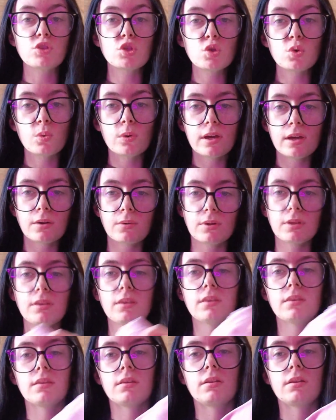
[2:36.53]
work with.
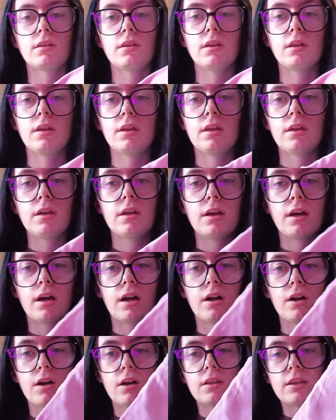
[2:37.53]

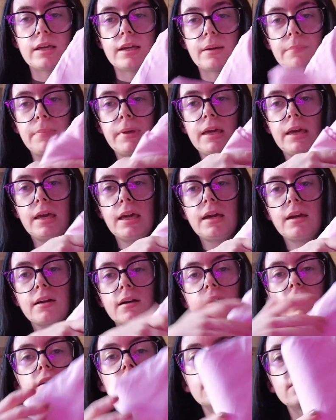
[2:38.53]
I've got like a
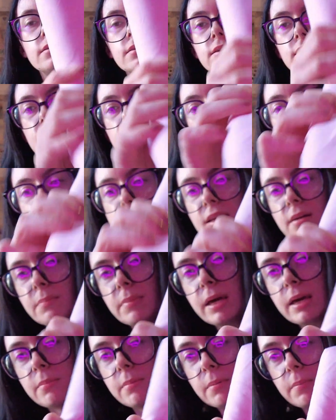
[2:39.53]
pink, it's like
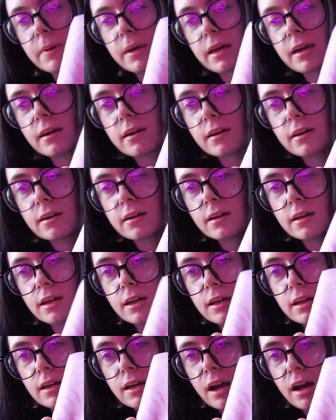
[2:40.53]
baby pink.
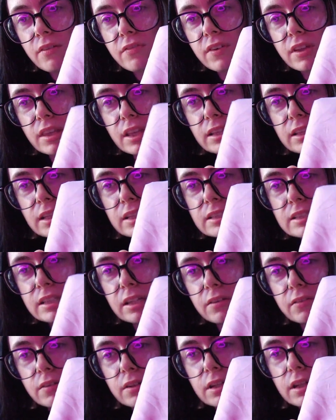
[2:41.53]
I feel like that's
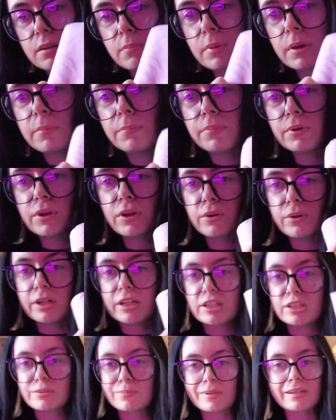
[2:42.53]
given a bit
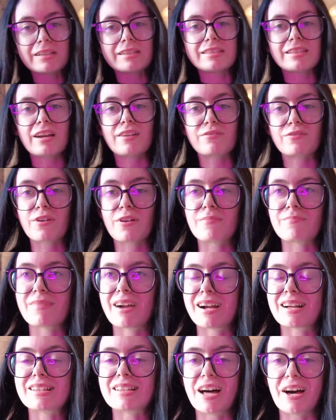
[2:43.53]
bluish because I've got my
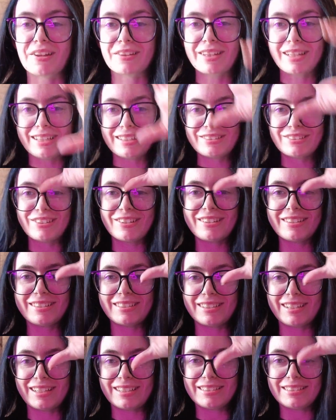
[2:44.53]
cloud light on
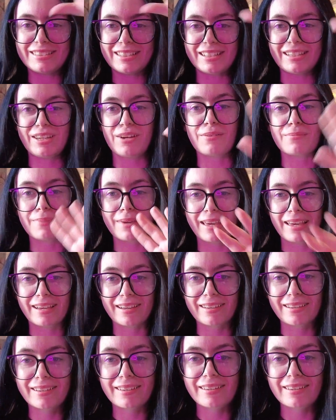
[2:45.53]
and it's like neon pink